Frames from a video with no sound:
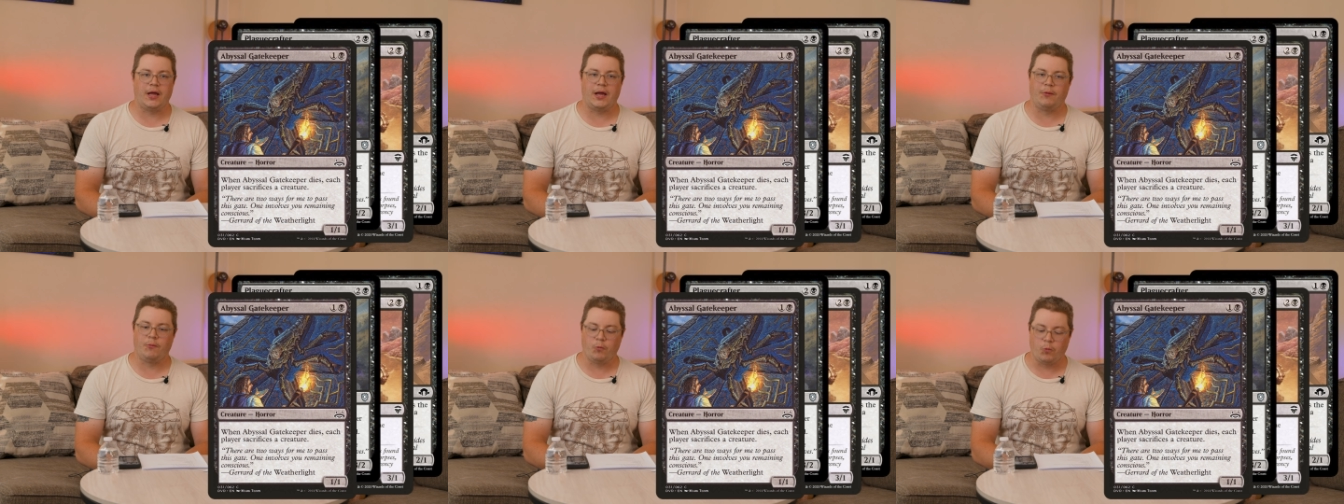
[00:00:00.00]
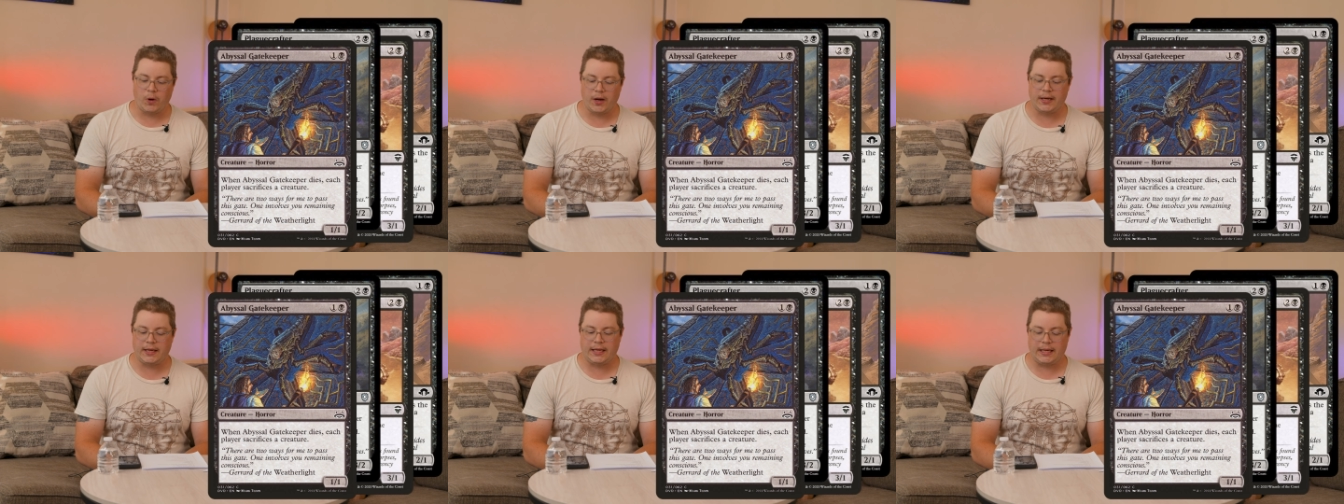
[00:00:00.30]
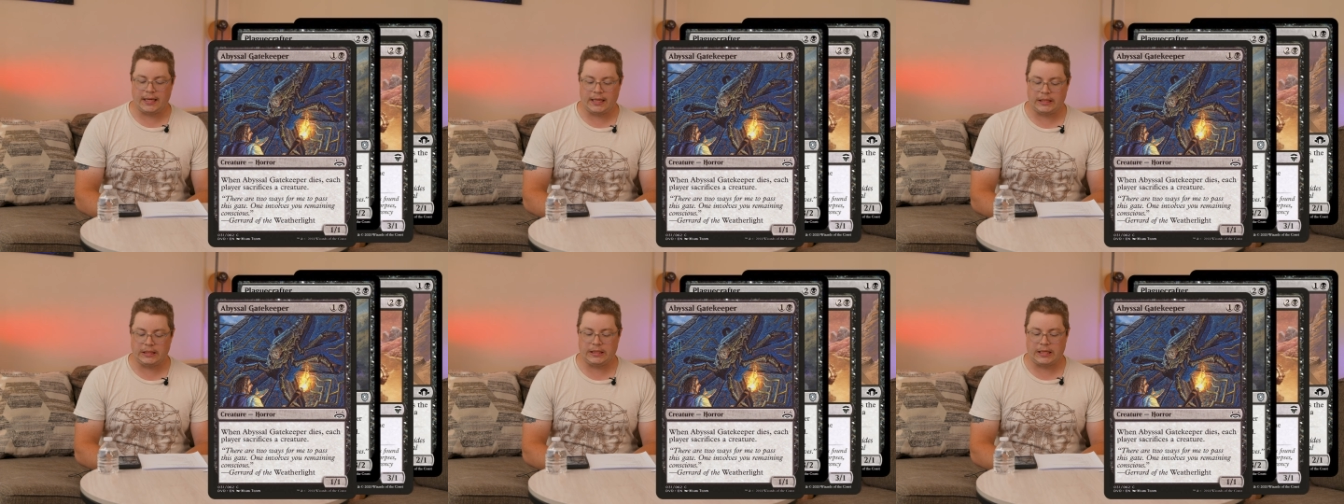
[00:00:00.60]
and when
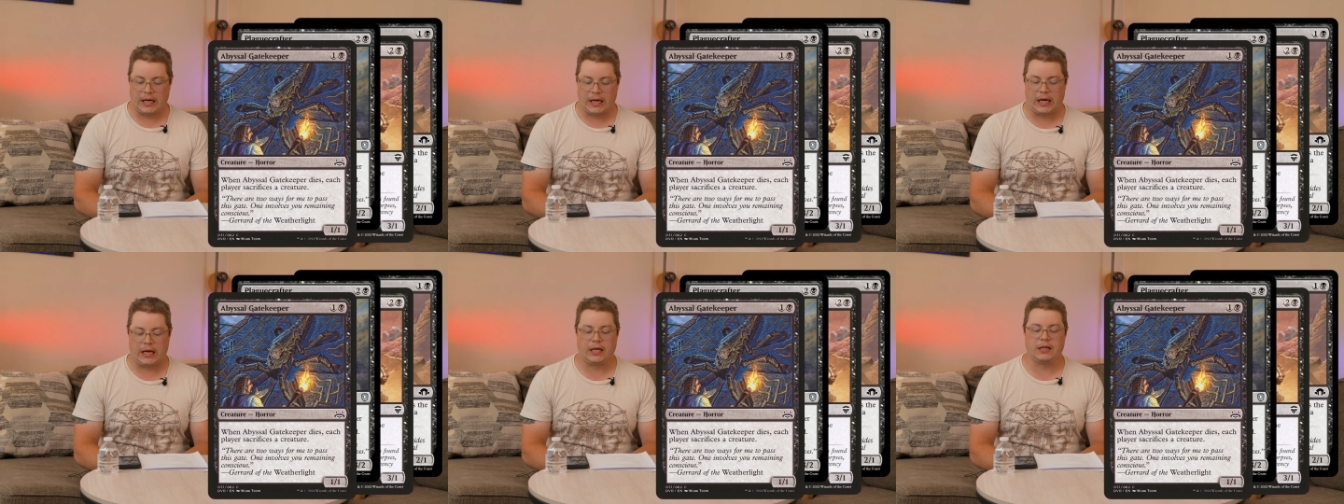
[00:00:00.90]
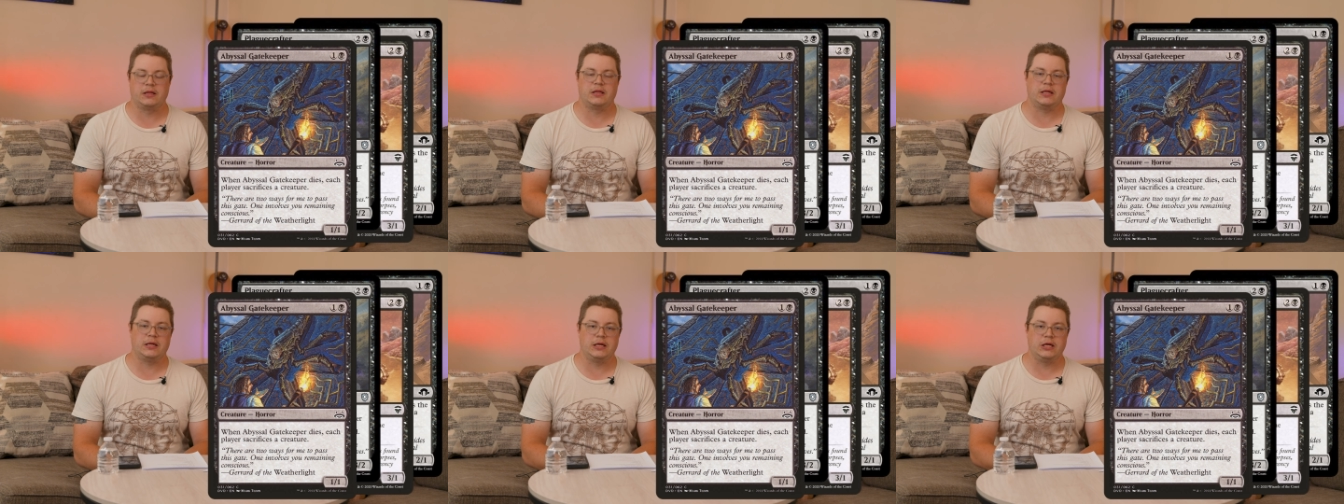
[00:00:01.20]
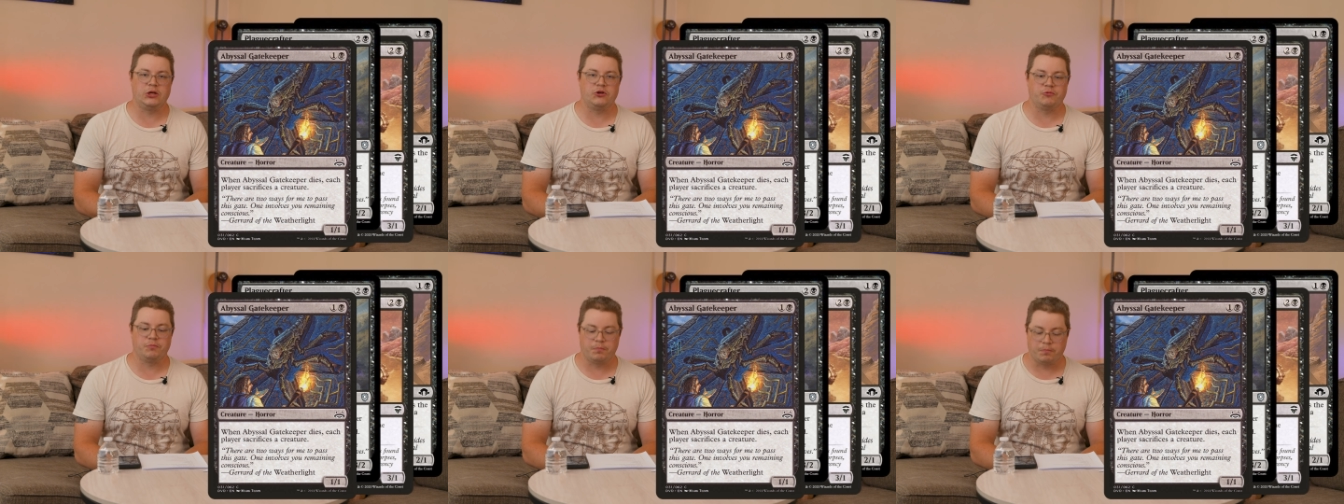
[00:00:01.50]
it dies,
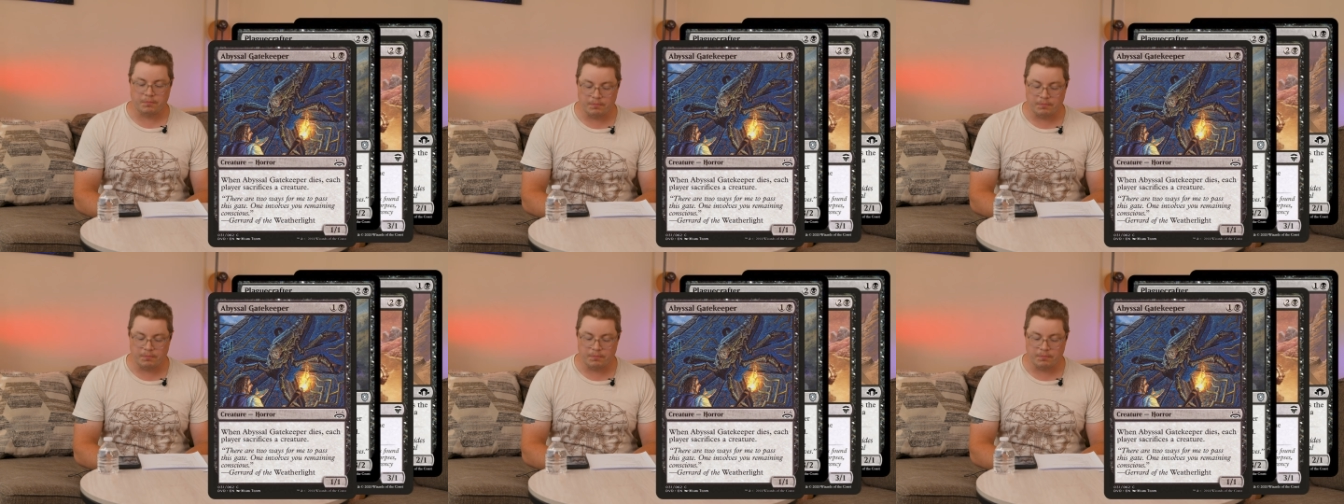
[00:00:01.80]
each